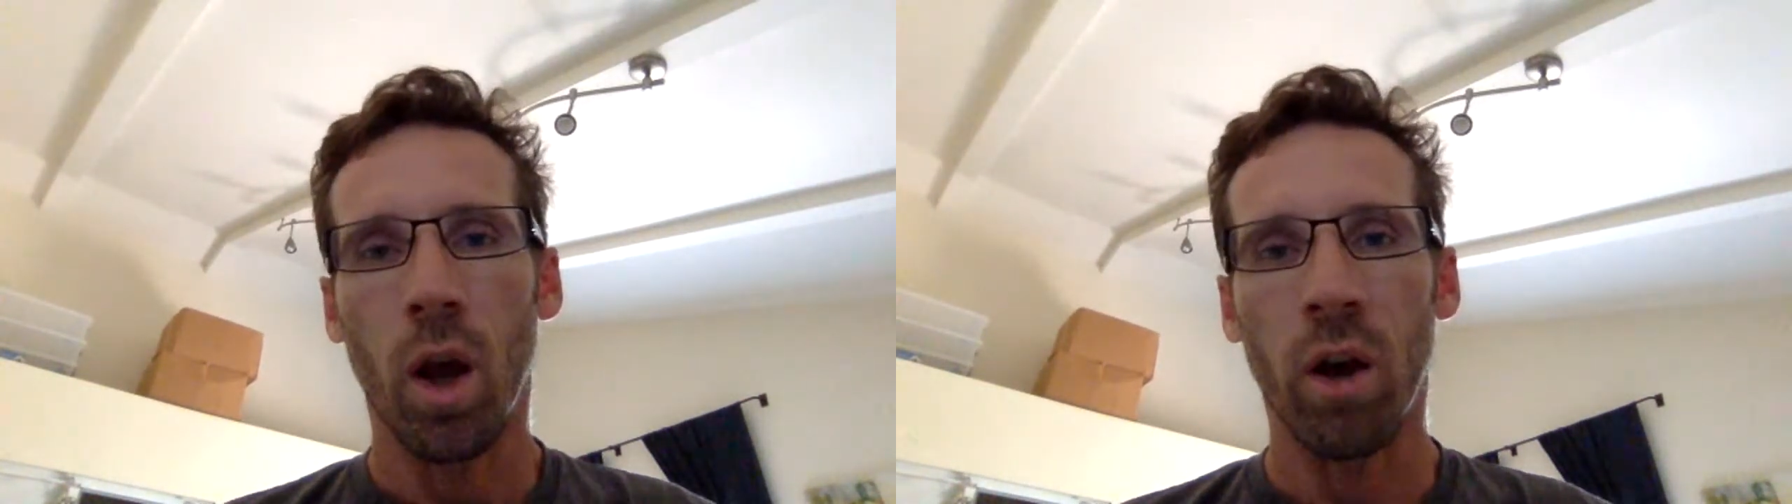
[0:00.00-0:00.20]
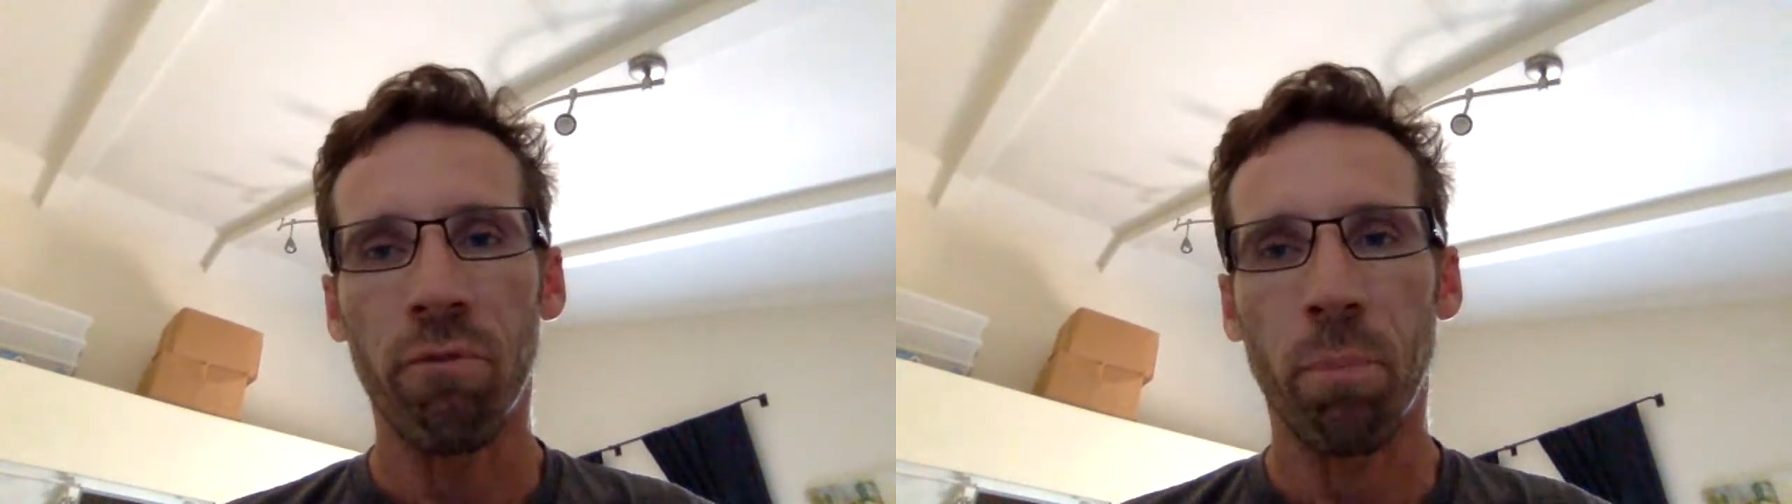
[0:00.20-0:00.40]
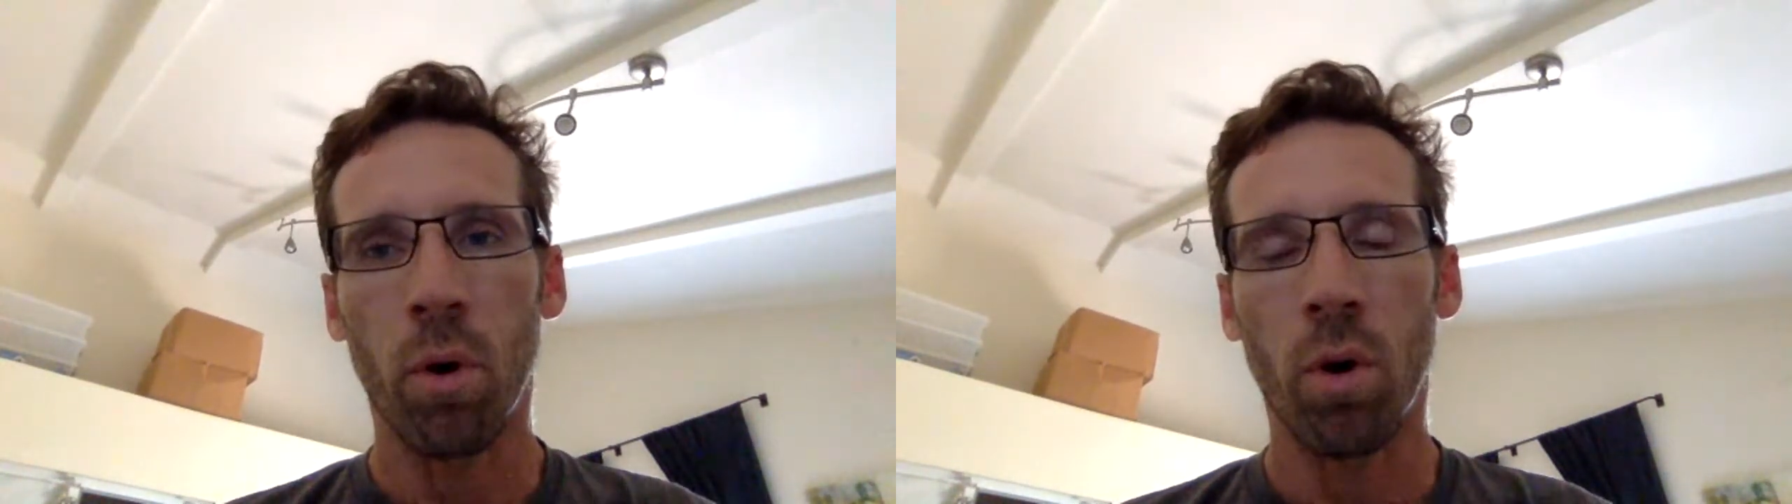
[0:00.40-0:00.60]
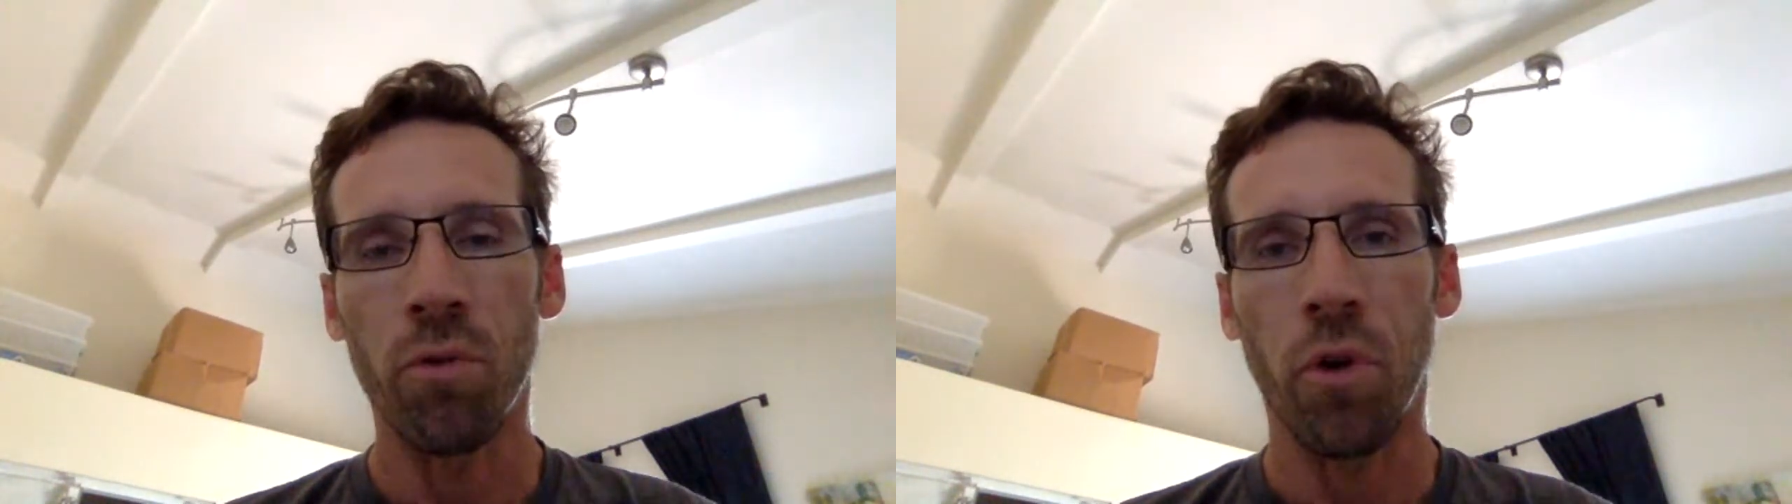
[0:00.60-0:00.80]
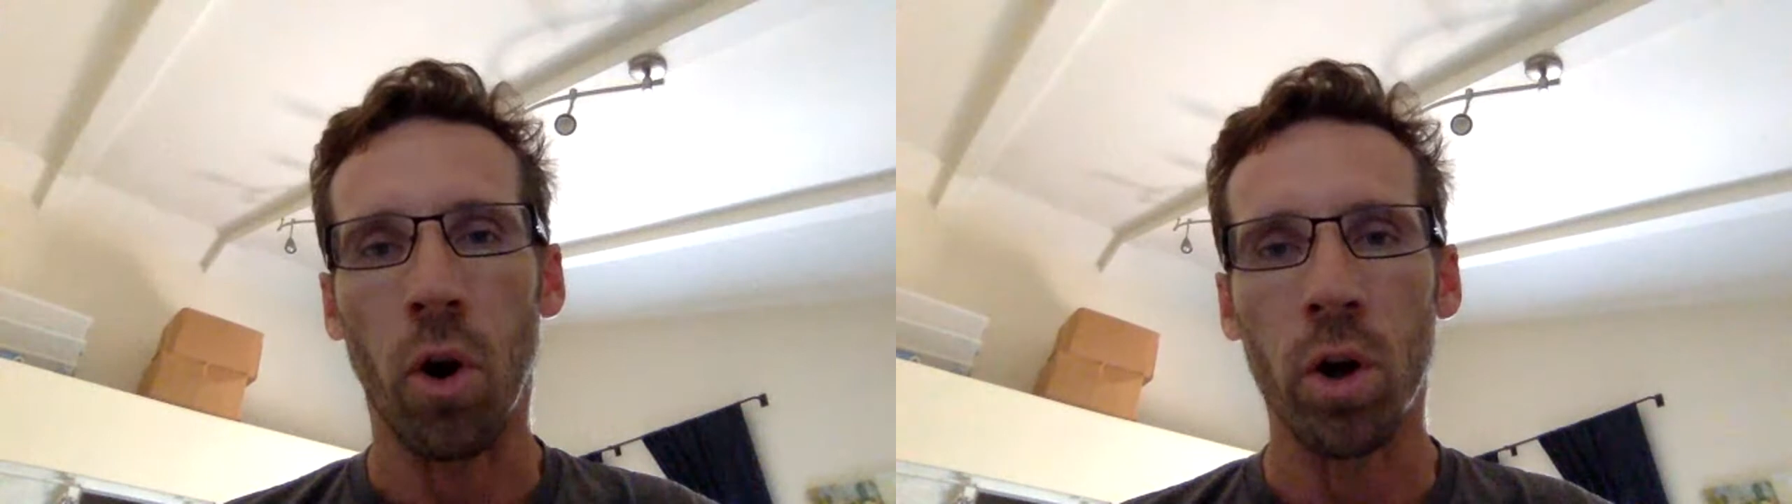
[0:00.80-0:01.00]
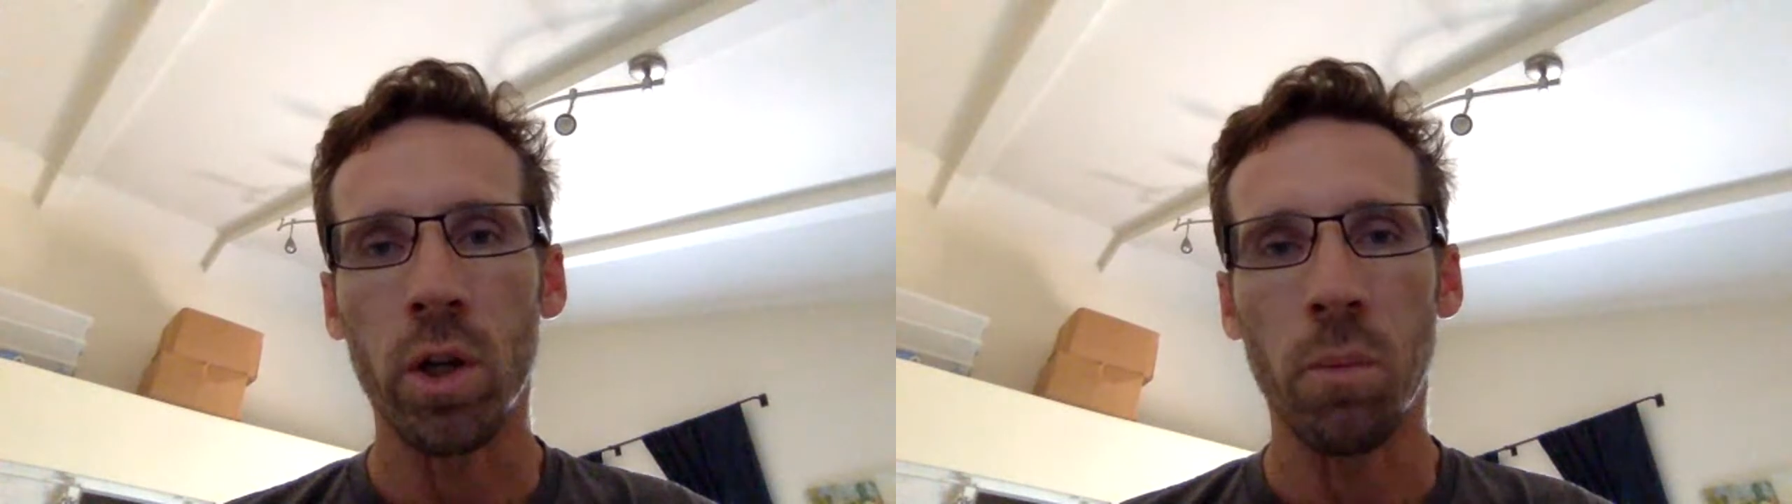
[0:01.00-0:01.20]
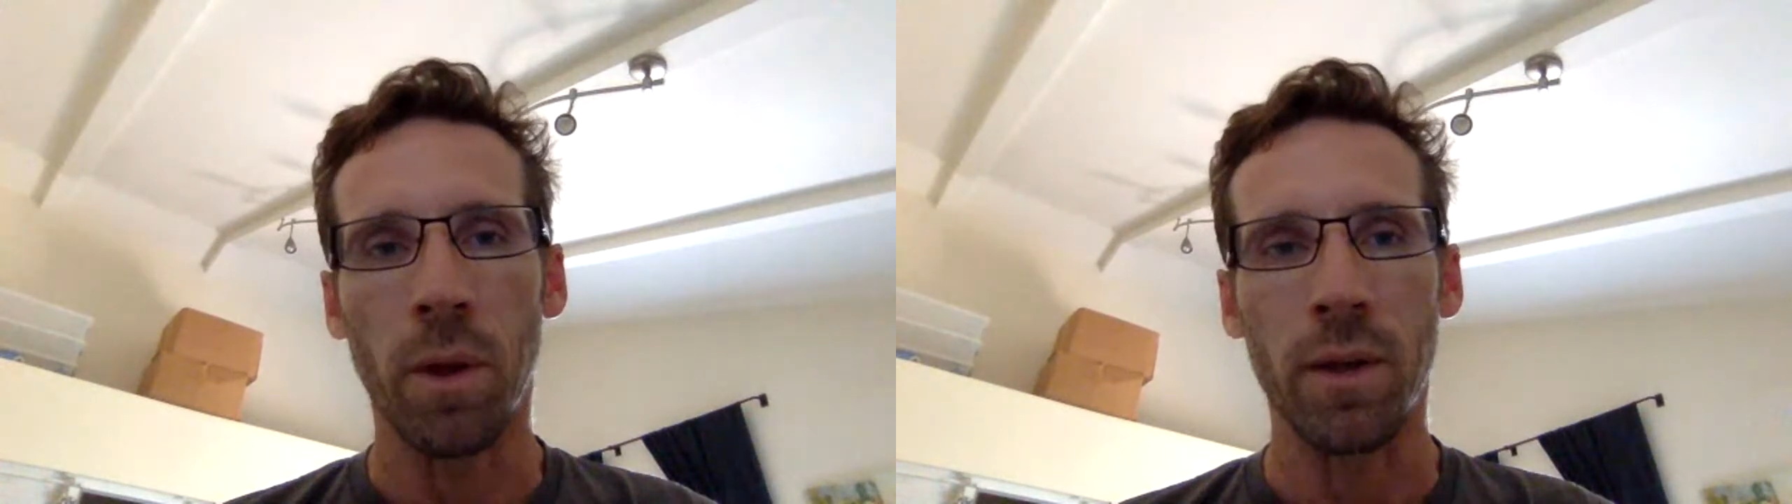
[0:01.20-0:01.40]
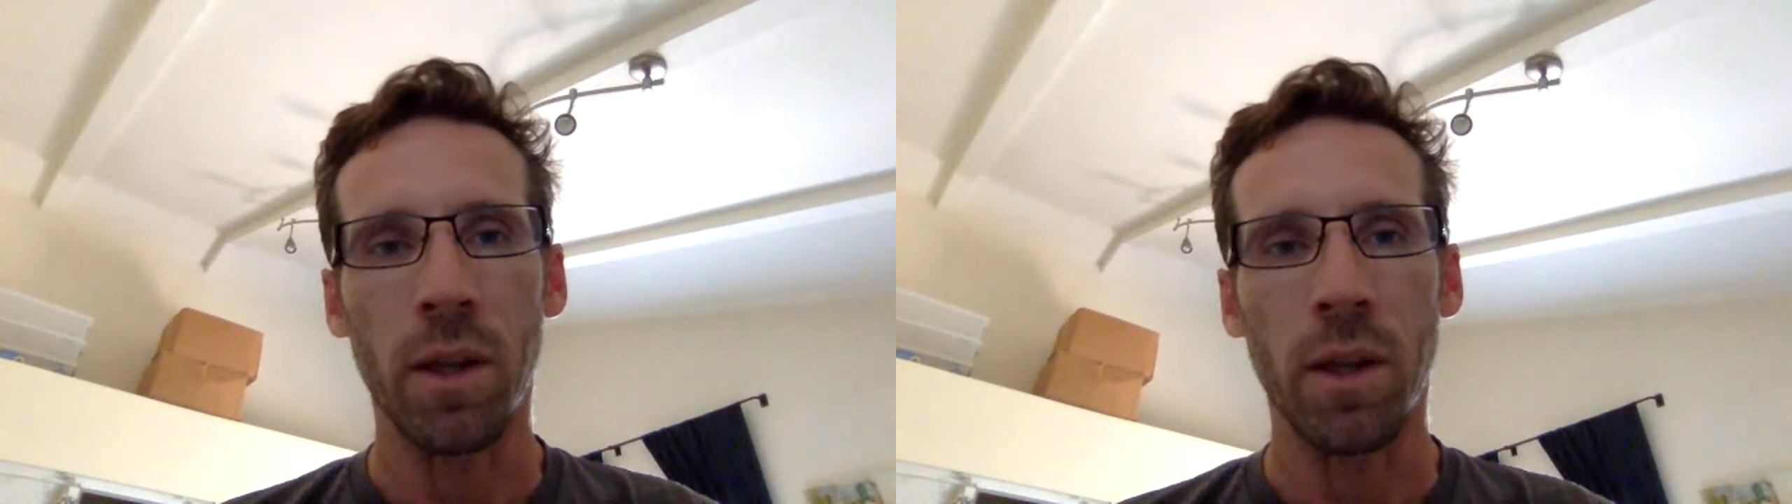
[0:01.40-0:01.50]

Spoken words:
of Paul's argument